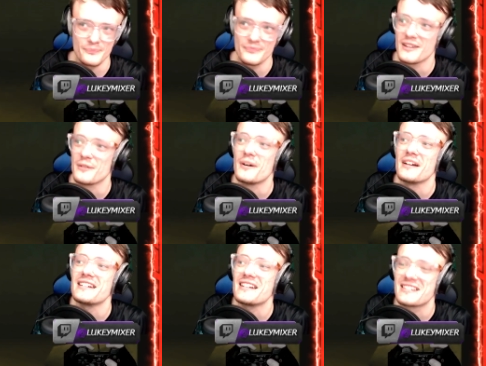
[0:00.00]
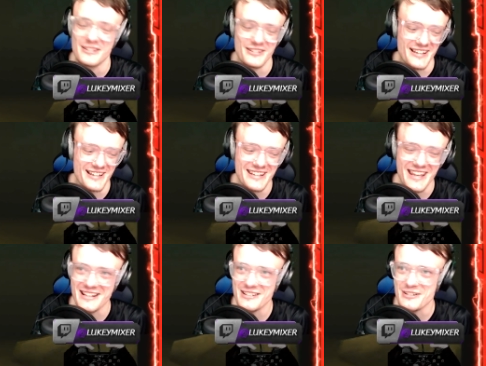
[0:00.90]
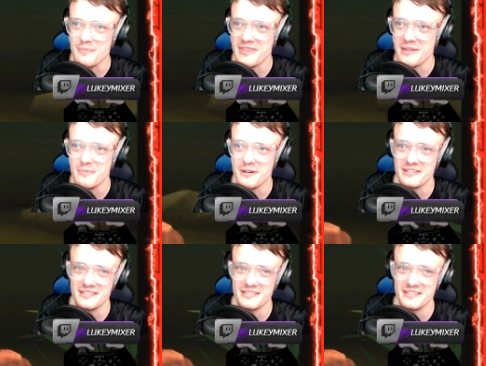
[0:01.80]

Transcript: Why did I do that? Yeah, just jump in the mud.